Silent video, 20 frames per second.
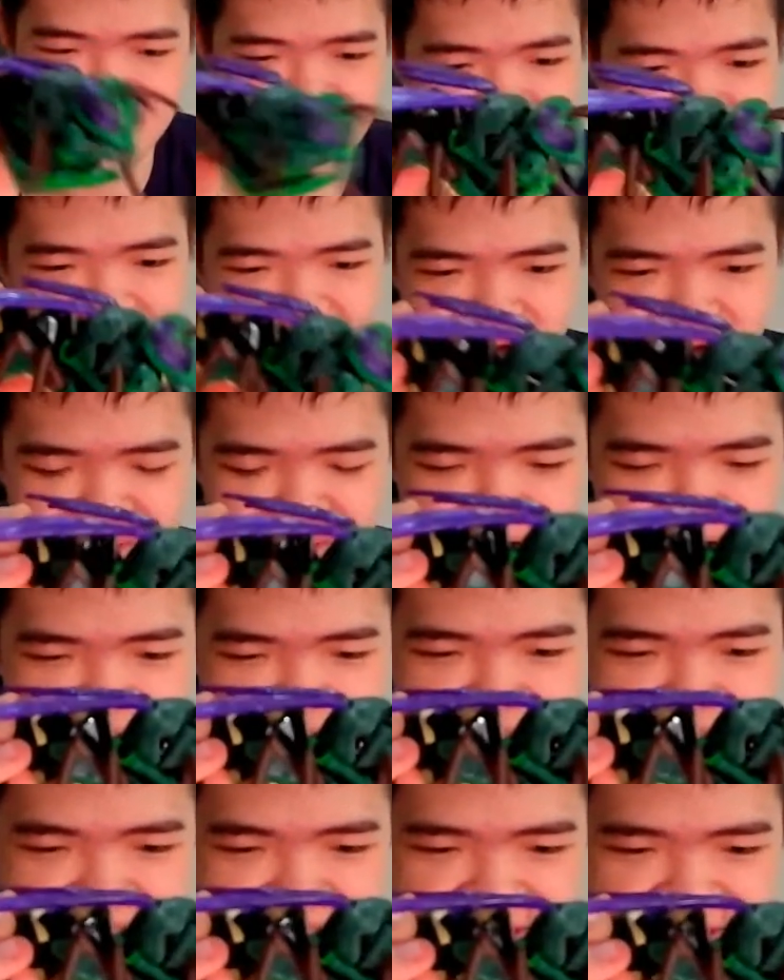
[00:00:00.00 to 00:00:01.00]
I really
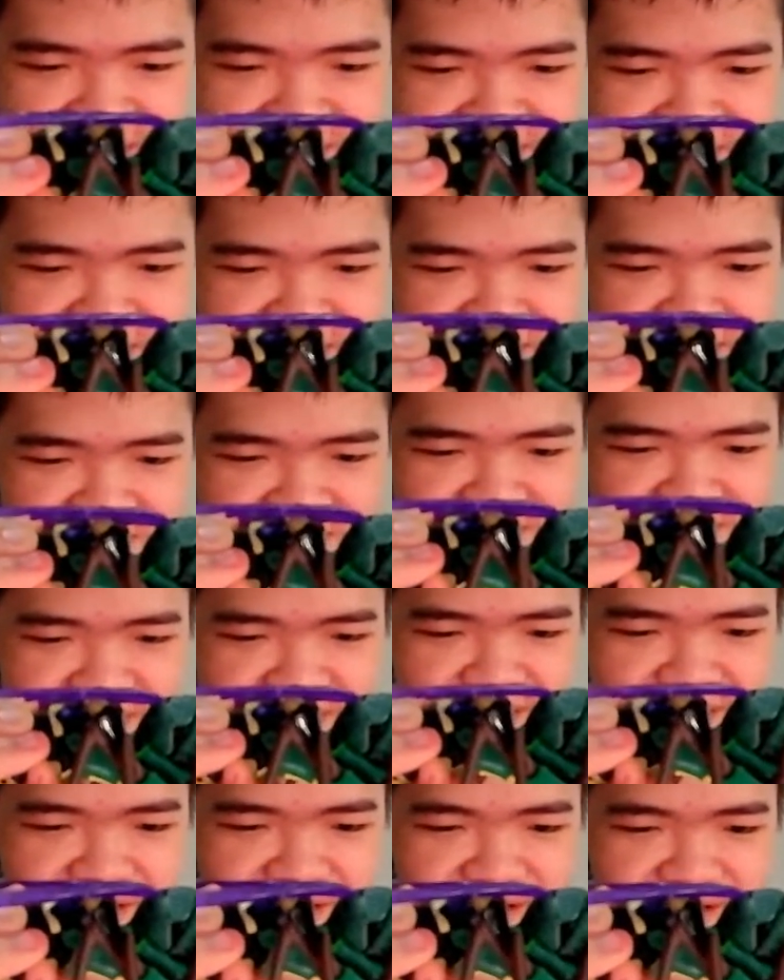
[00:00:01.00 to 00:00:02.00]
like it.
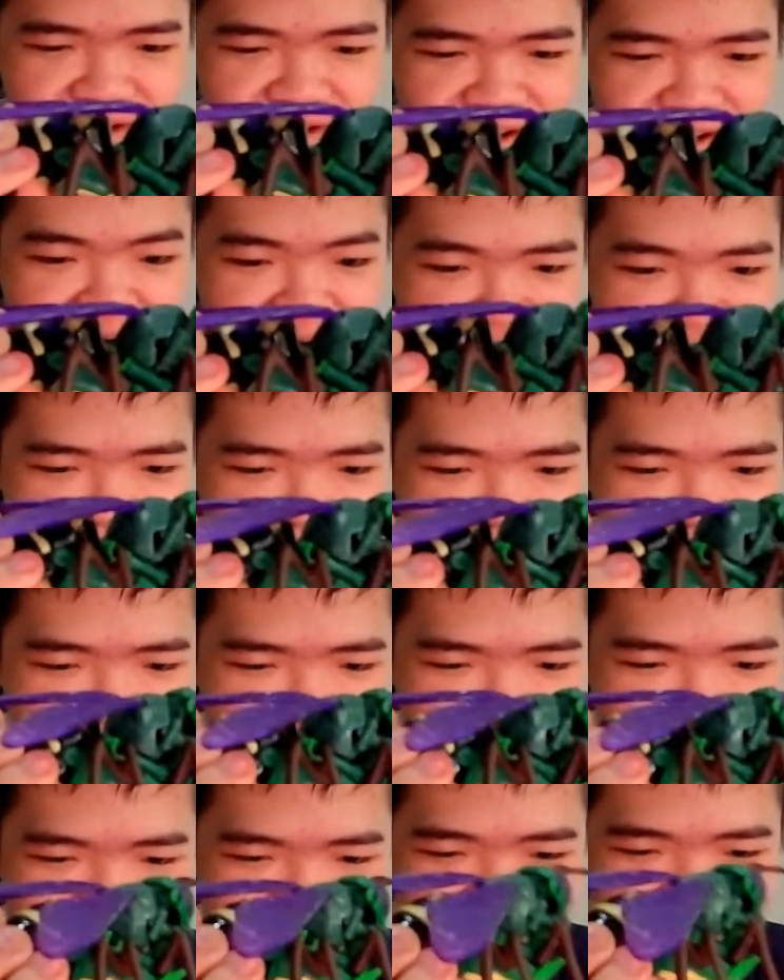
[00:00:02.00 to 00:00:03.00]
Oh my
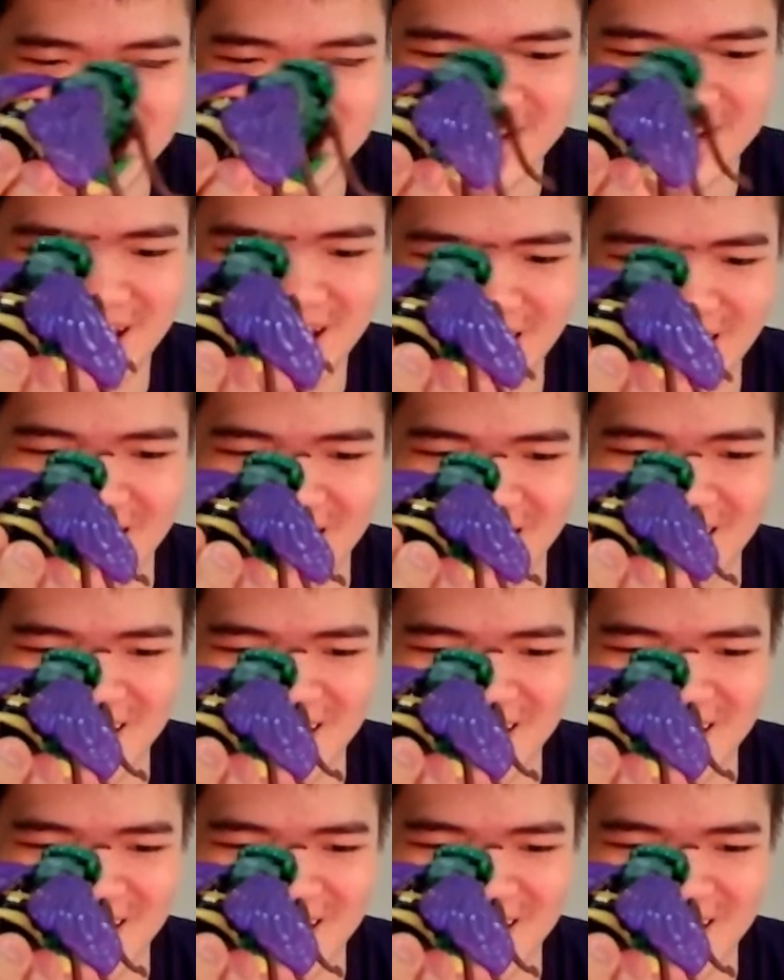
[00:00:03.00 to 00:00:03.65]
gosh.